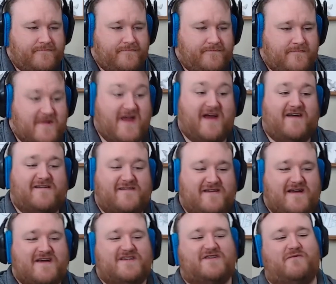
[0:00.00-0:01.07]
Yeah.
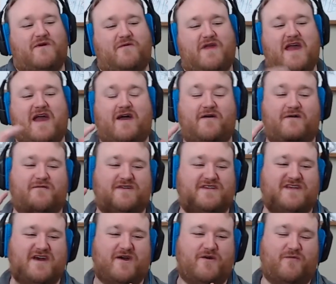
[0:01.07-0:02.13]
So it was
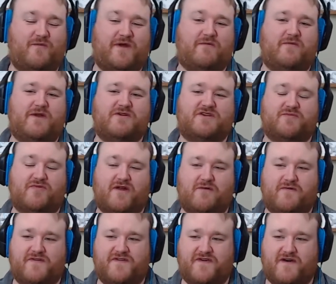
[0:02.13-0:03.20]
we used to play
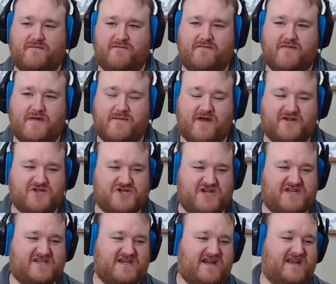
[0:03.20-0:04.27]
with MLG
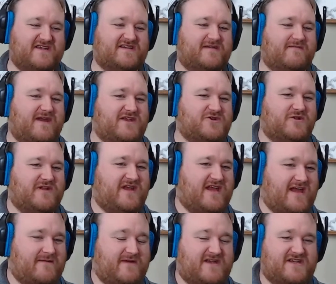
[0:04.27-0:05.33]
settings, like Major League
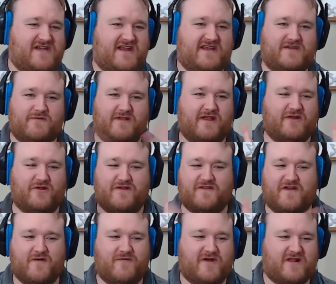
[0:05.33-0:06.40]
Gaming settings. We looked it
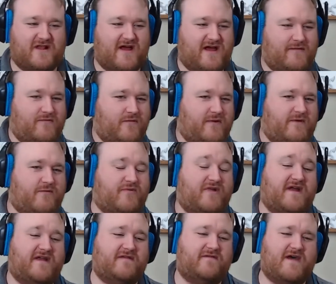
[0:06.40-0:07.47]
up online, but we were
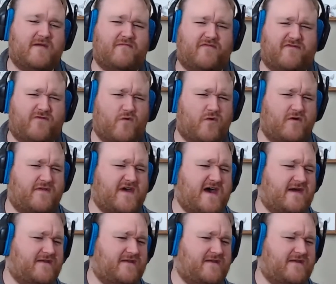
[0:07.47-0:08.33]
playing that before that.